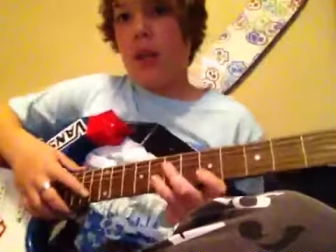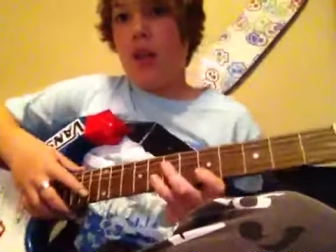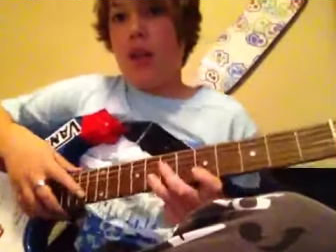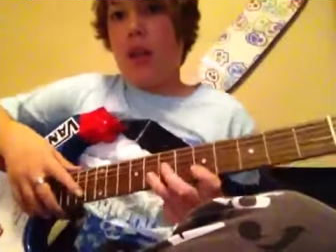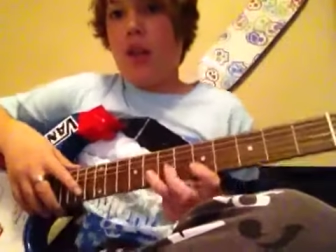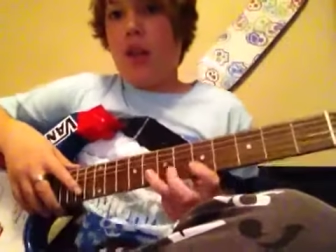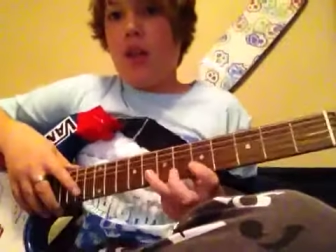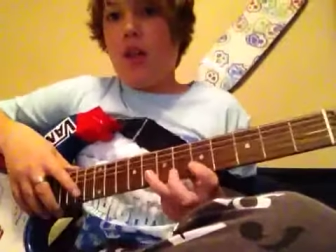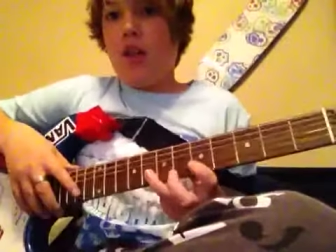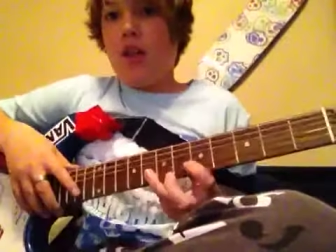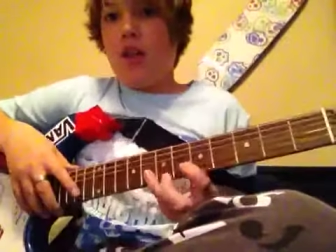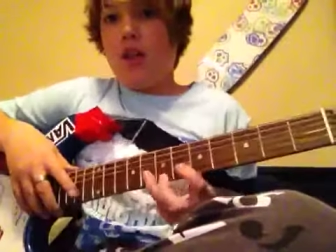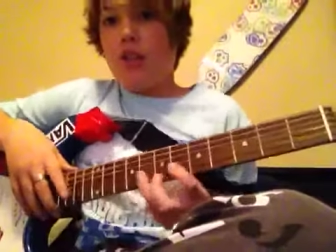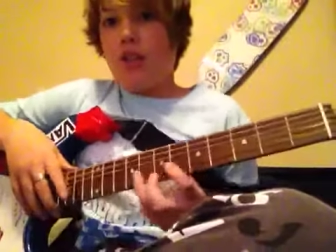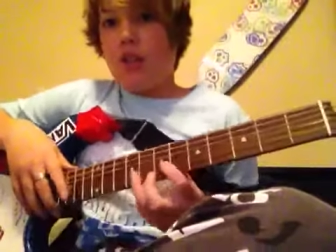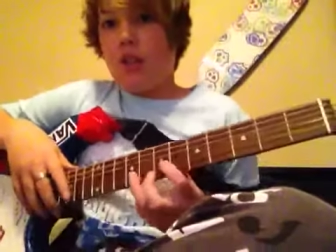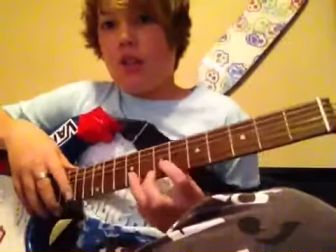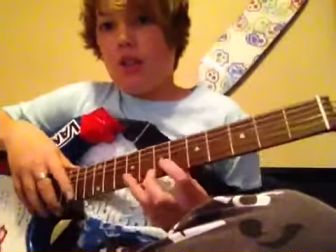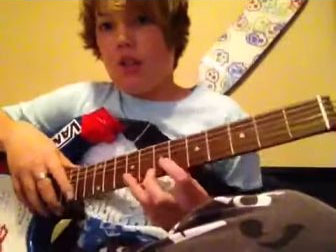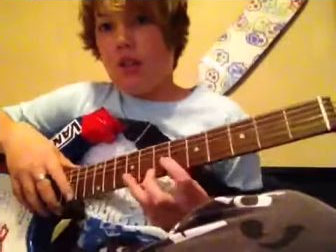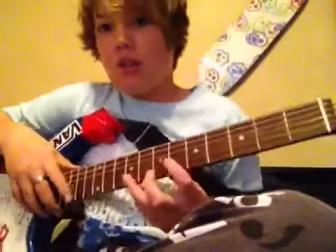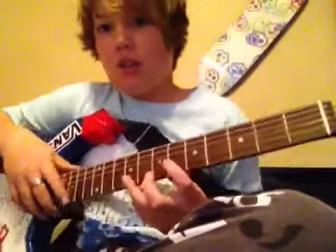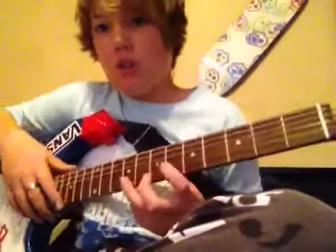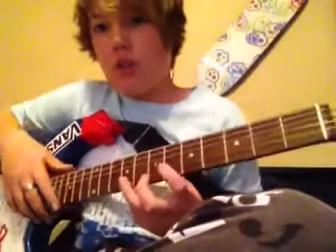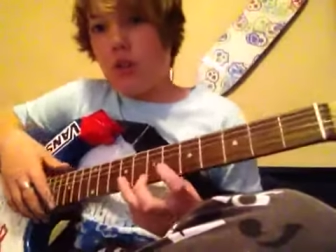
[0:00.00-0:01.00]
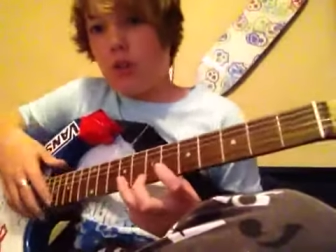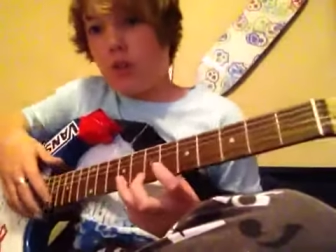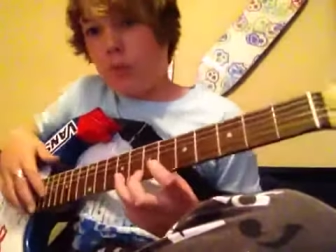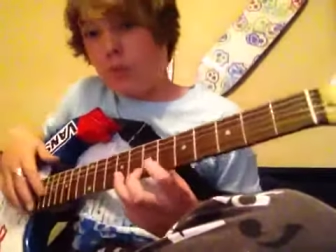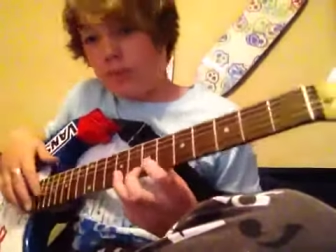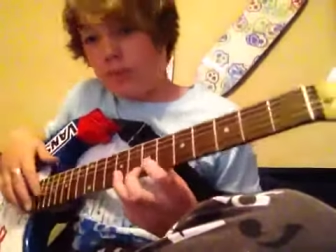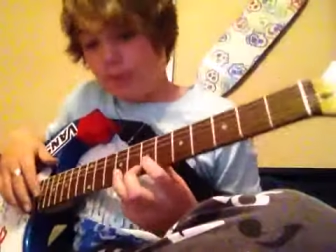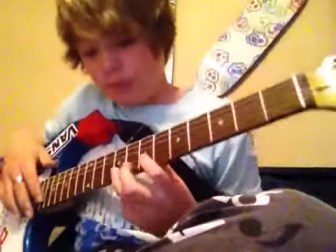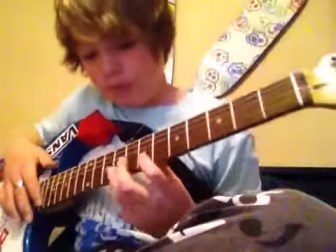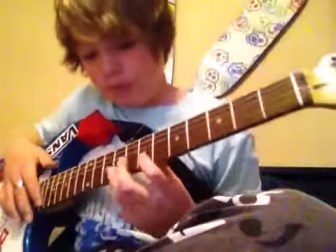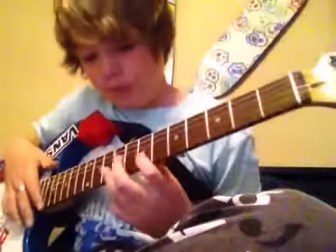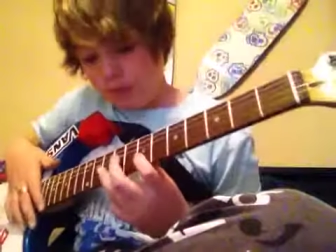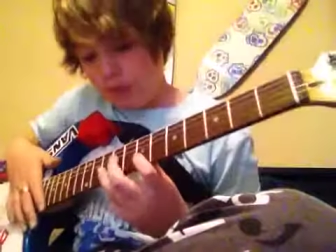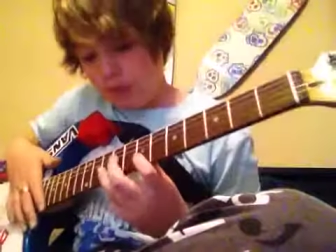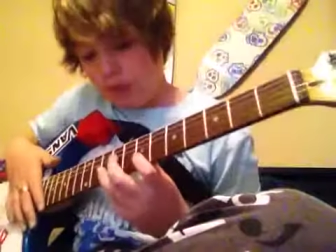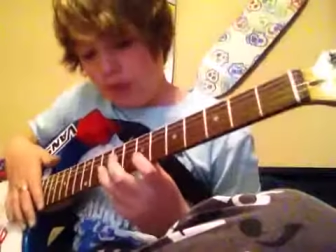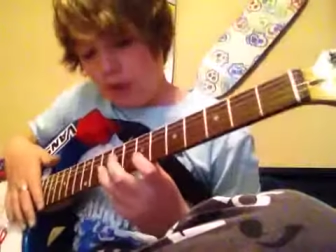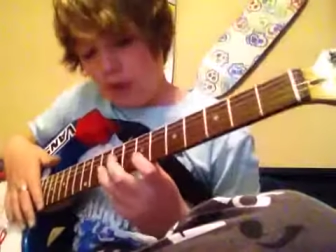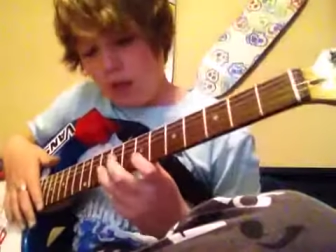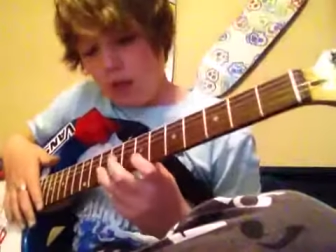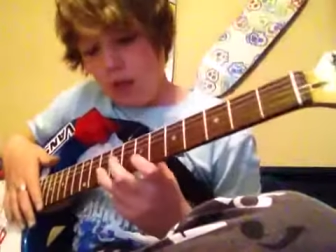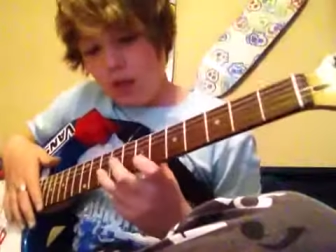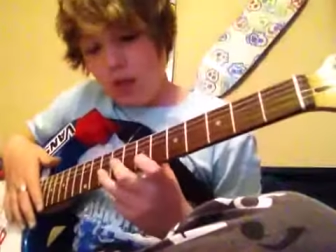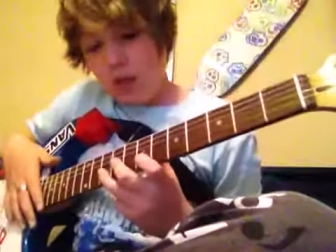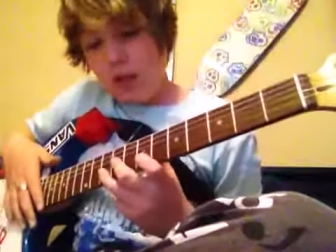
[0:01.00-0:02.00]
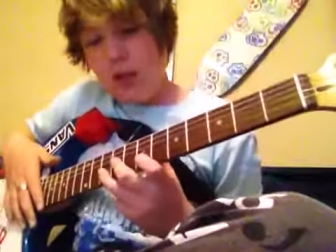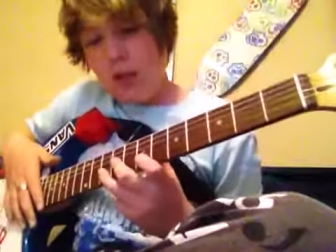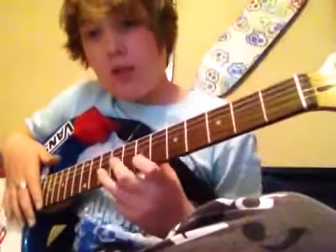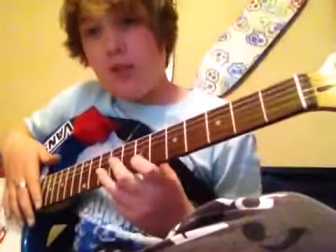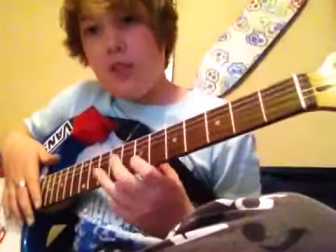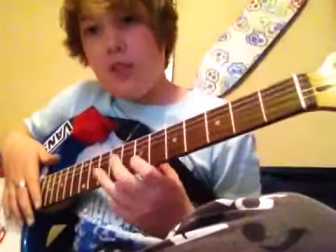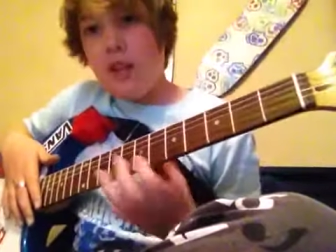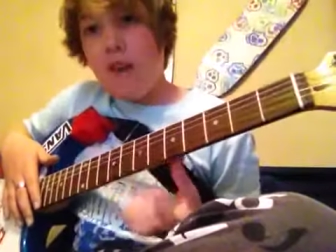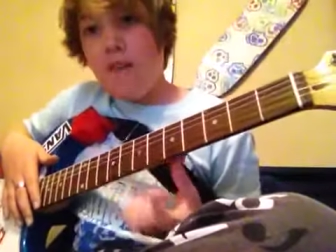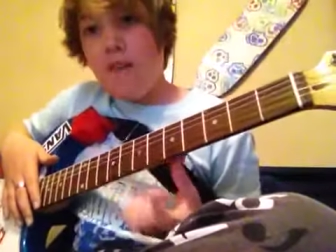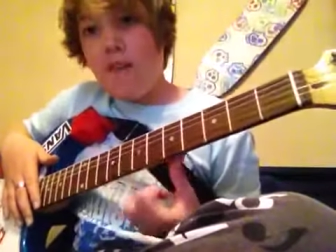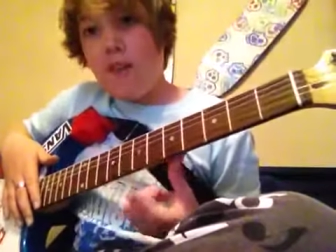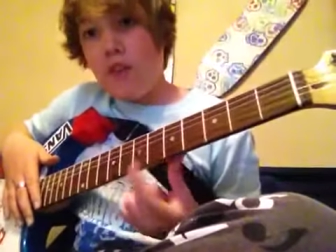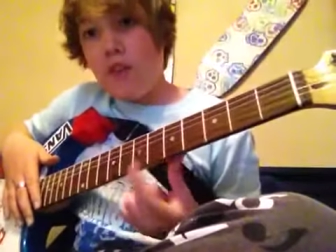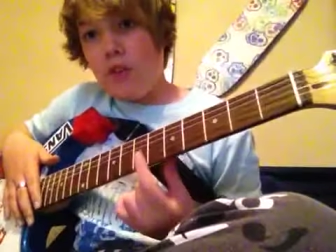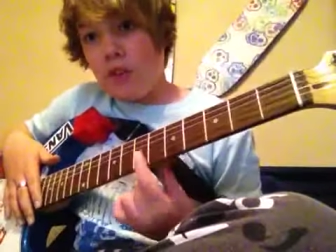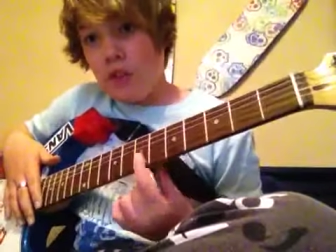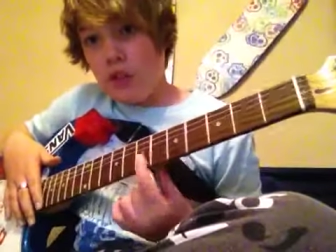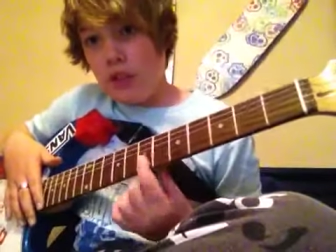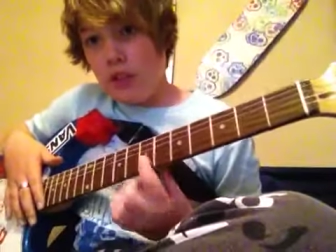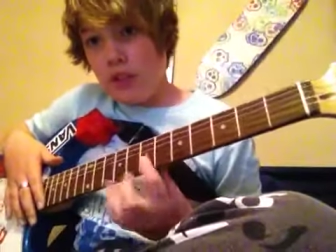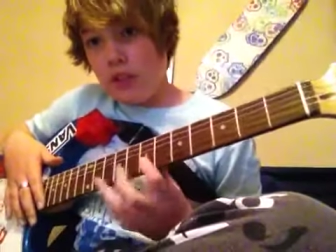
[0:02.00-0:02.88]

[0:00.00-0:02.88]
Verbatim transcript: and then you go to 7th